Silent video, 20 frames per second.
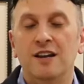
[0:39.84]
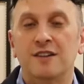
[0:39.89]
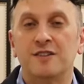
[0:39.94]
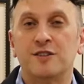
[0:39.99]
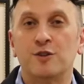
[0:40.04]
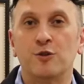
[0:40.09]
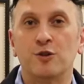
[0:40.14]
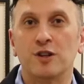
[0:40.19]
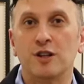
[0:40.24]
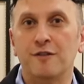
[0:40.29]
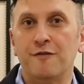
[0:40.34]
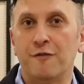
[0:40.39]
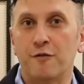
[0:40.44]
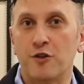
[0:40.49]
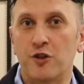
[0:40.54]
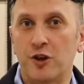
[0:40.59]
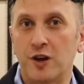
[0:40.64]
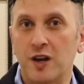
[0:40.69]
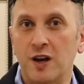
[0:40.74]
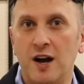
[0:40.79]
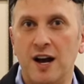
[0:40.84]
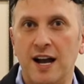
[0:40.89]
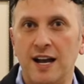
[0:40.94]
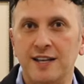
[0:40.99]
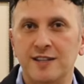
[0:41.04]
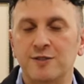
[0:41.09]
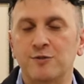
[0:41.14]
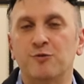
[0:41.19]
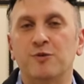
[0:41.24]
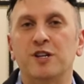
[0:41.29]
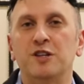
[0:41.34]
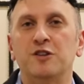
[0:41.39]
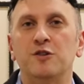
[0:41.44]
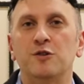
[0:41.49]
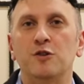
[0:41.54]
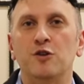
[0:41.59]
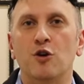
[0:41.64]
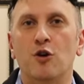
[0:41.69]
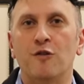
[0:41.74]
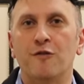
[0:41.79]
Certainly for the guys, we
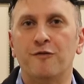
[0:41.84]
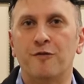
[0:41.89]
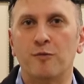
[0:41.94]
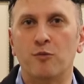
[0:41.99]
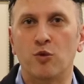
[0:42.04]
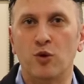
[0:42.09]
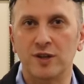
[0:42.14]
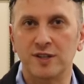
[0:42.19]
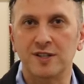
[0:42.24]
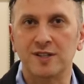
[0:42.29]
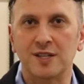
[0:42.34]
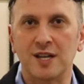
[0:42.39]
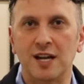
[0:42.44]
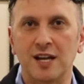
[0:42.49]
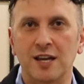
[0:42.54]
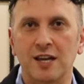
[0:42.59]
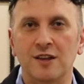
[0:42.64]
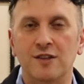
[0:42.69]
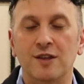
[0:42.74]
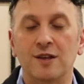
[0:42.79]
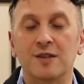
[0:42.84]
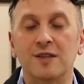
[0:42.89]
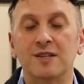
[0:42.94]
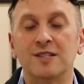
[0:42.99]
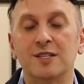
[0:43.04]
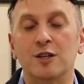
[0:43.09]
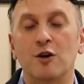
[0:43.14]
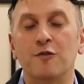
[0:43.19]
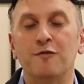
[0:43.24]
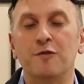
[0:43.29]
do know from one study that the cell